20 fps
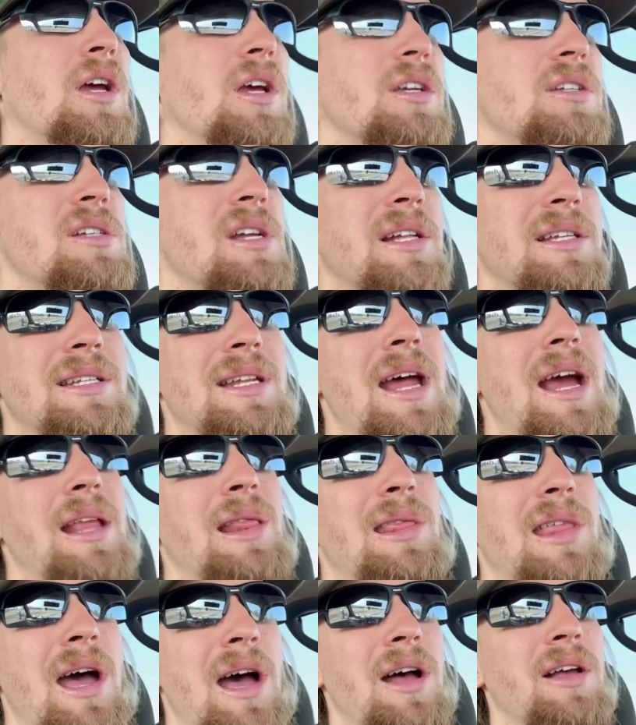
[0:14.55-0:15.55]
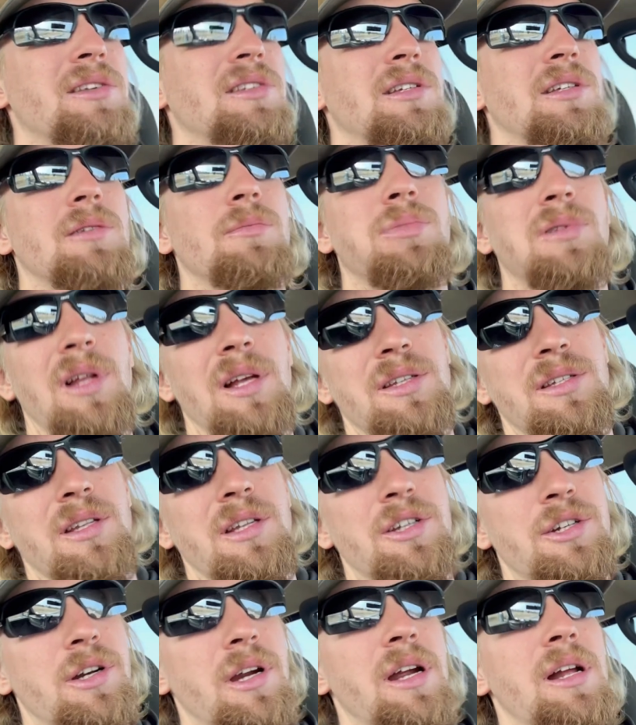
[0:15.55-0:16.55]
So that's 9,000 plus the
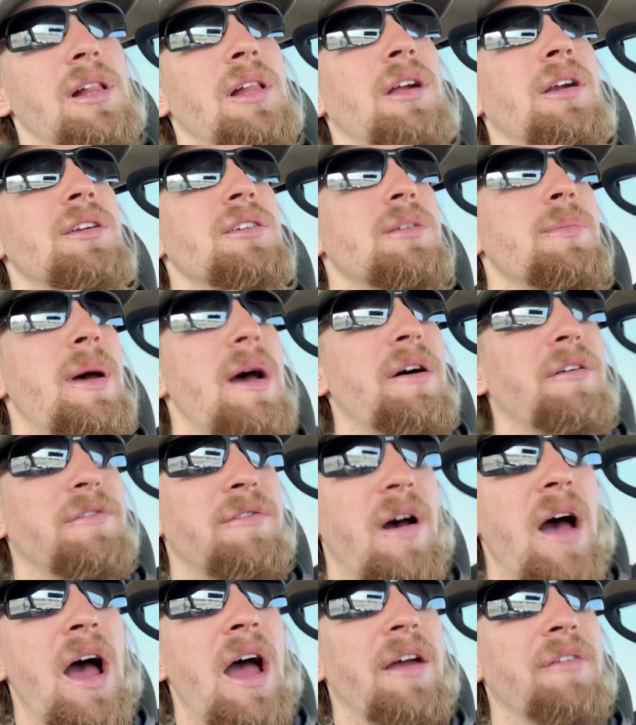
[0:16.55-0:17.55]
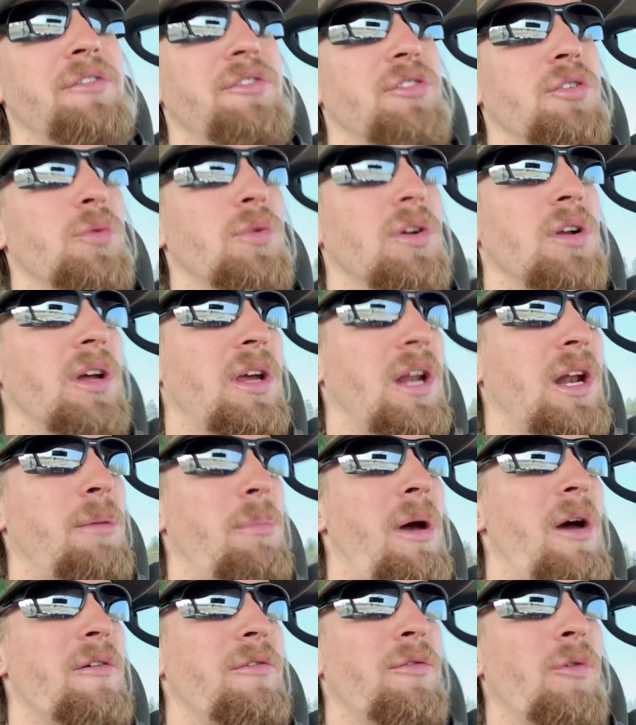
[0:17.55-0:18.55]
trailer is about 5. So we're looking at
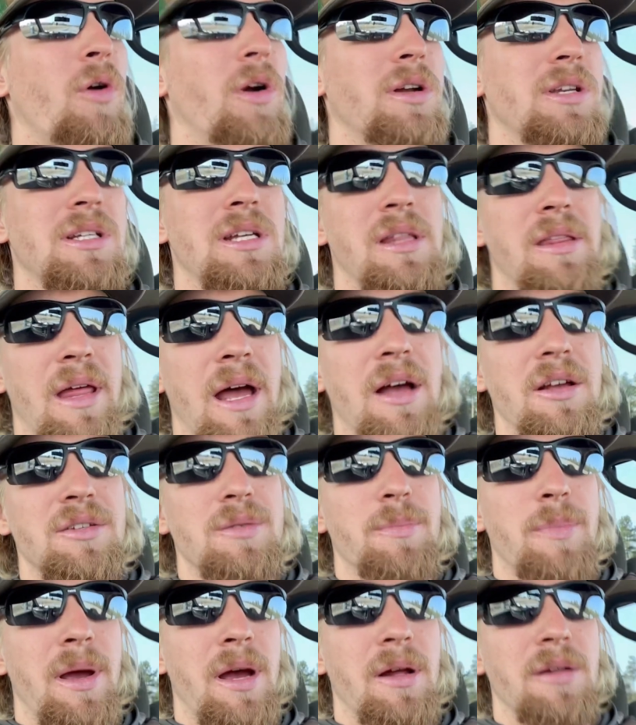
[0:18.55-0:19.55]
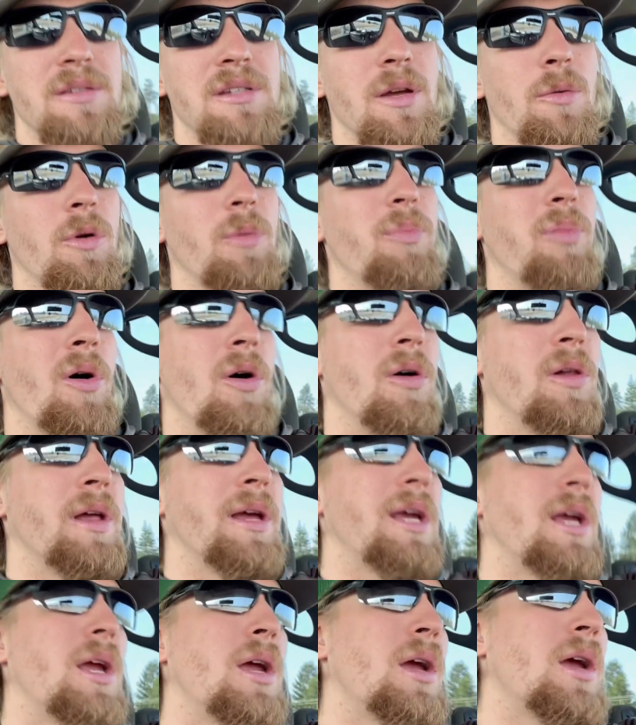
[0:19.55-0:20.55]
about 14,000 pounds that we're
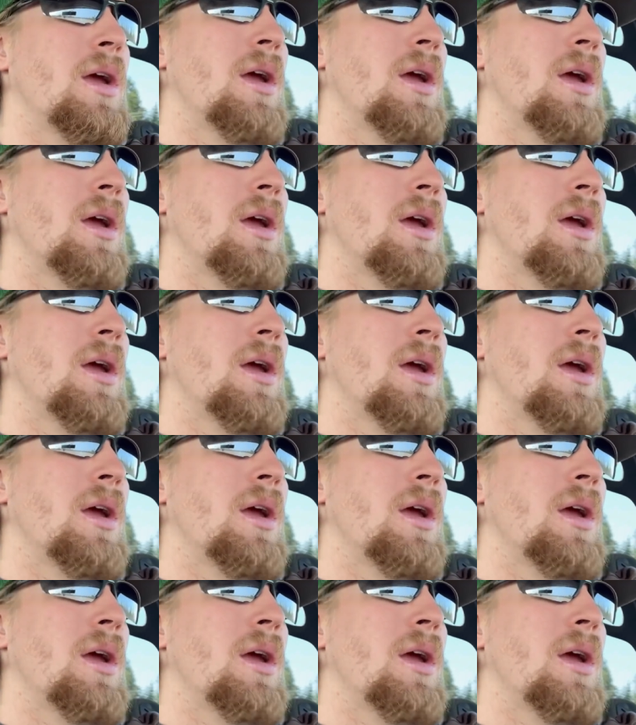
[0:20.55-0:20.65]
pulling.